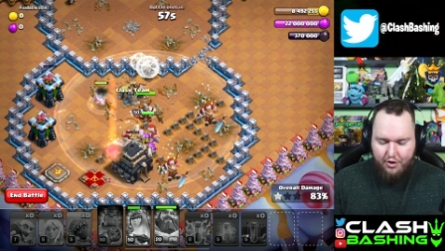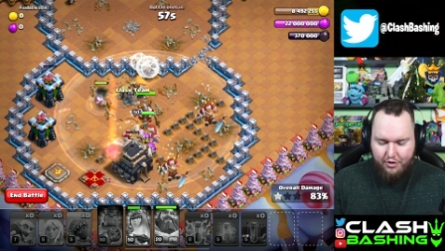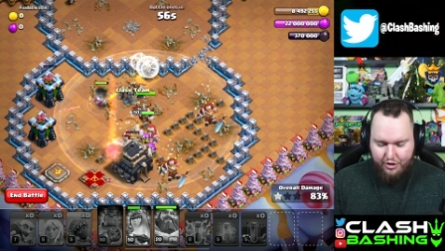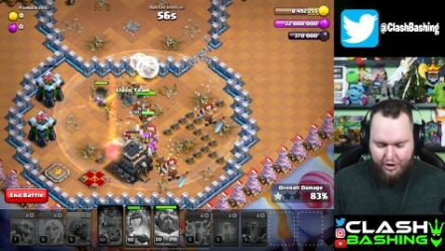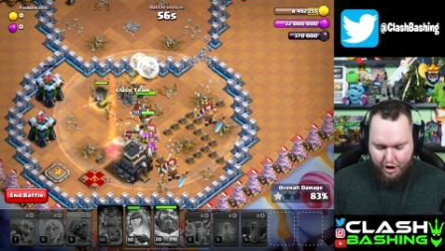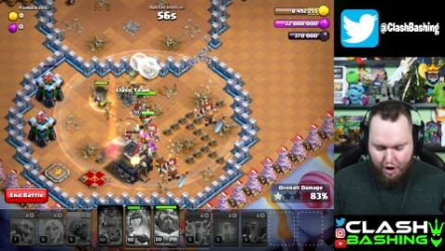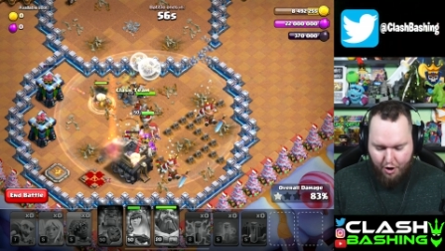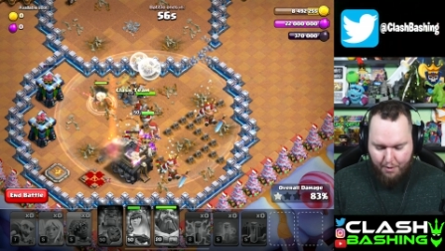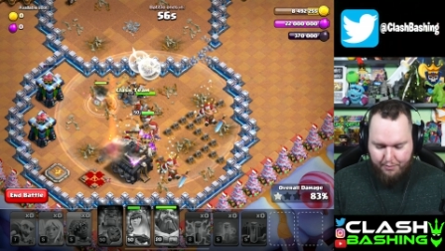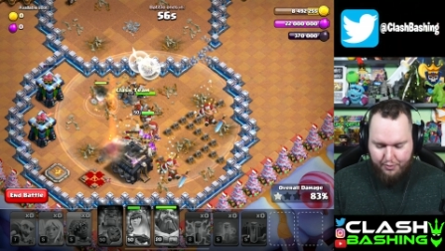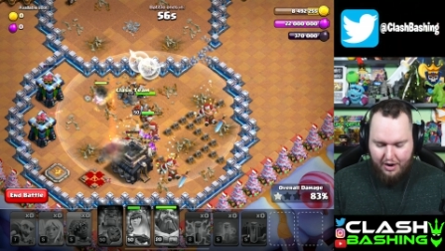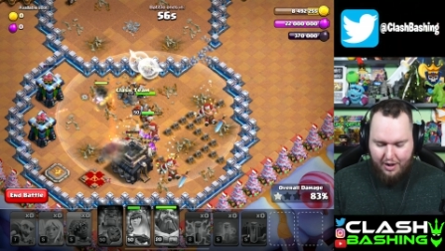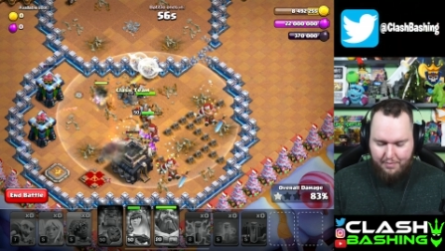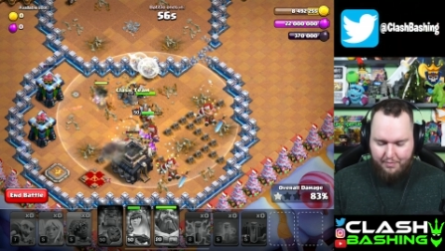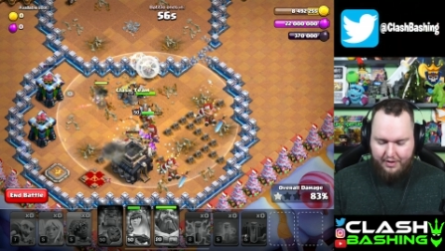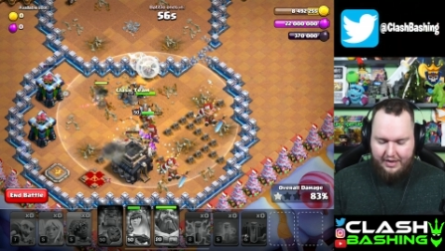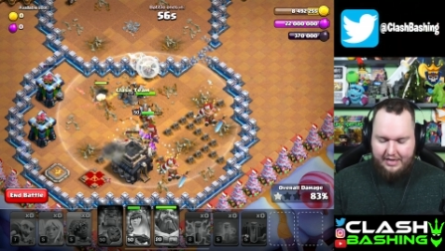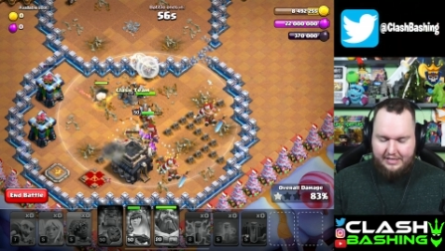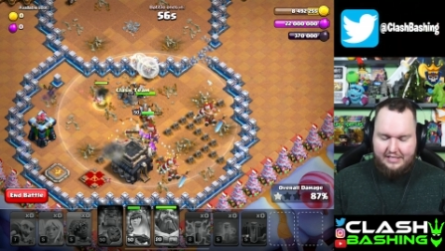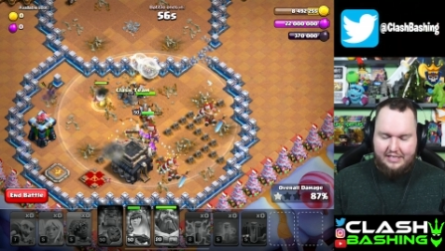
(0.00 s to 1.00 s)
No
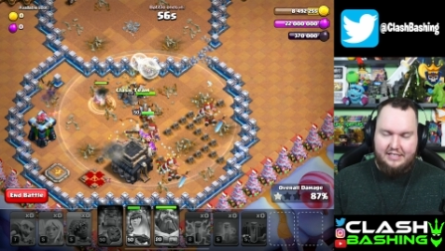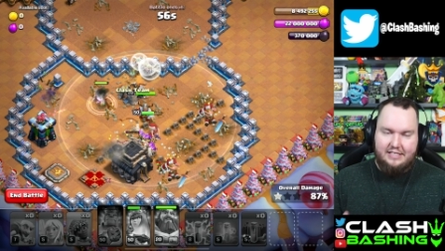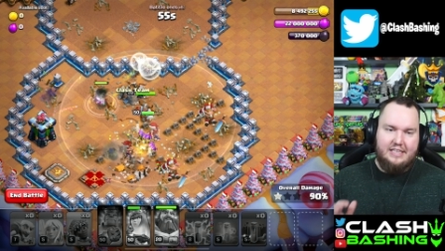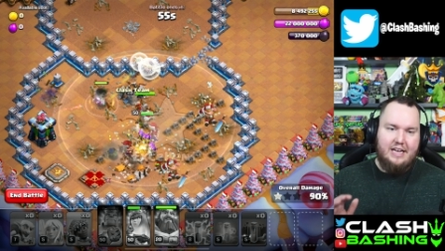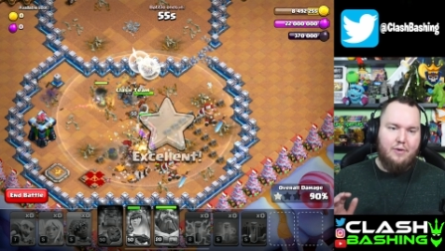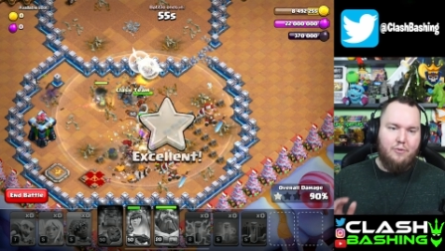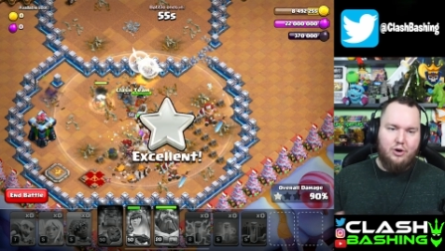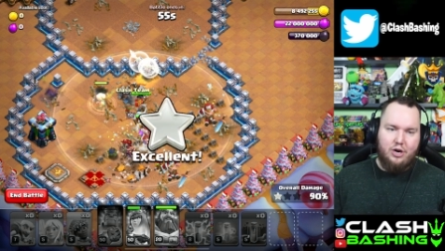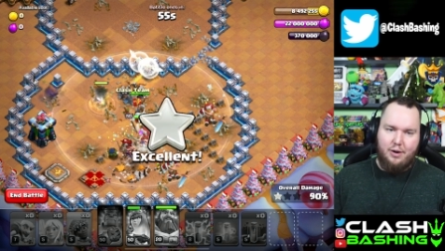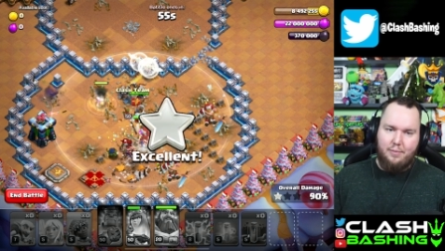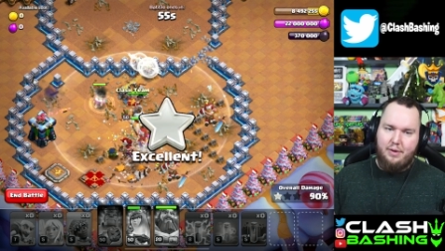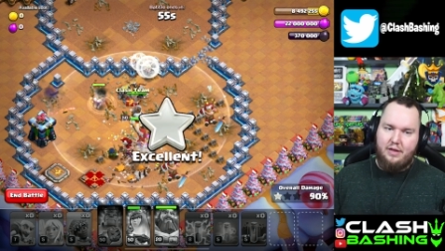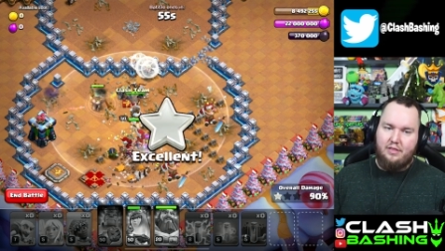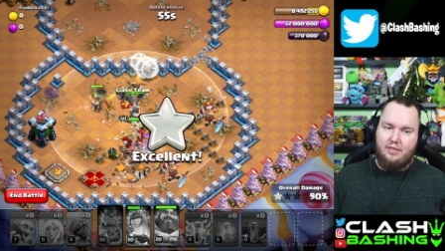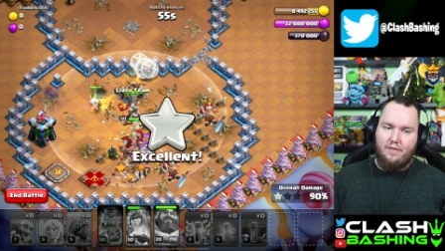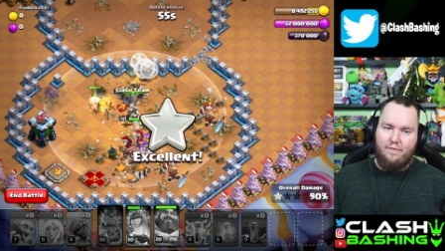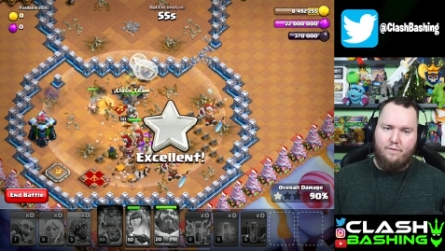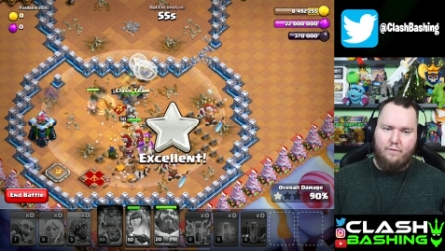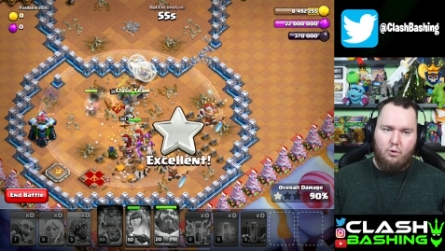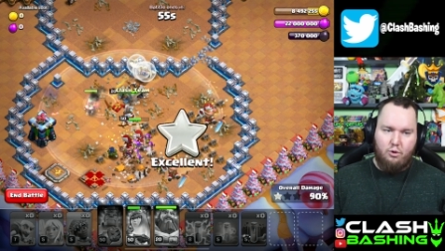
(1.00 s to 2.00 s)
problem, guys. This is how we're going to beat
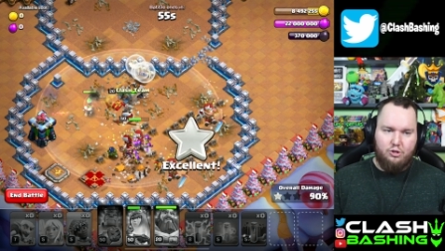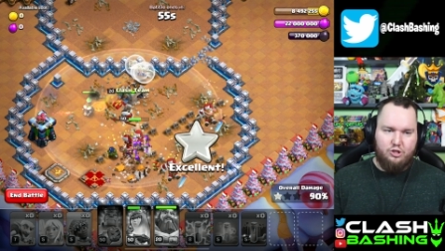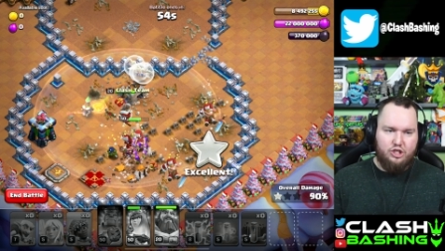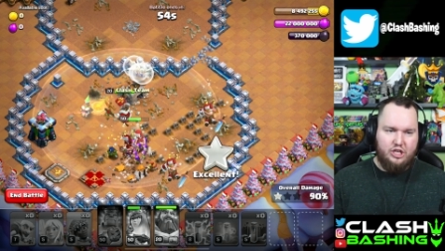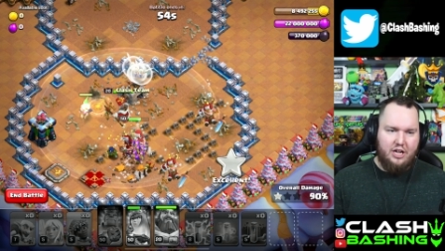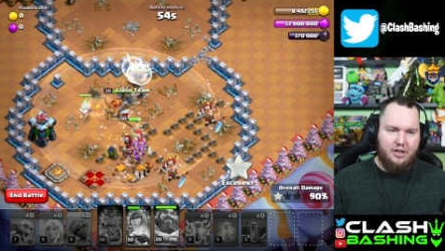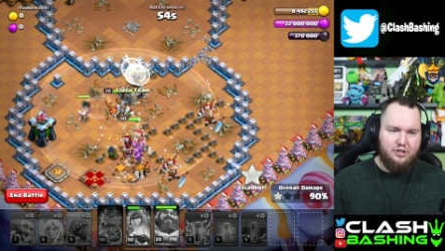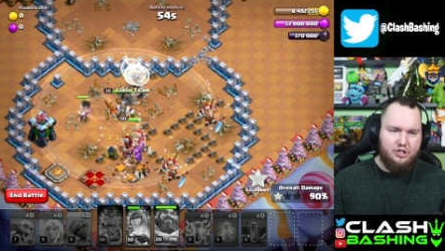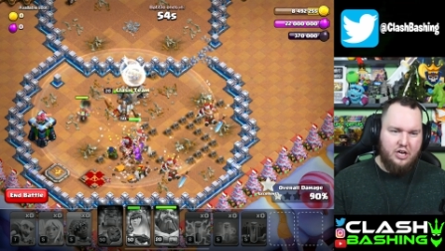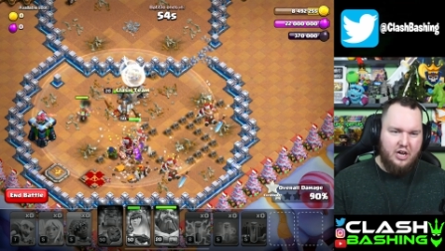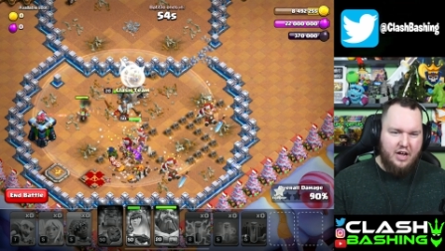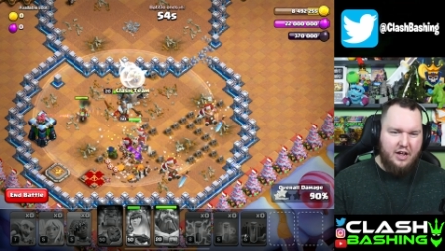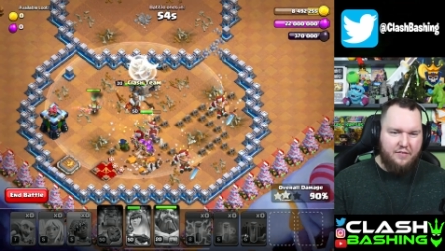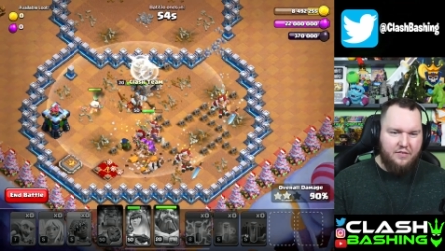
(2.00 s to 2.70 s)
the fourth challenge.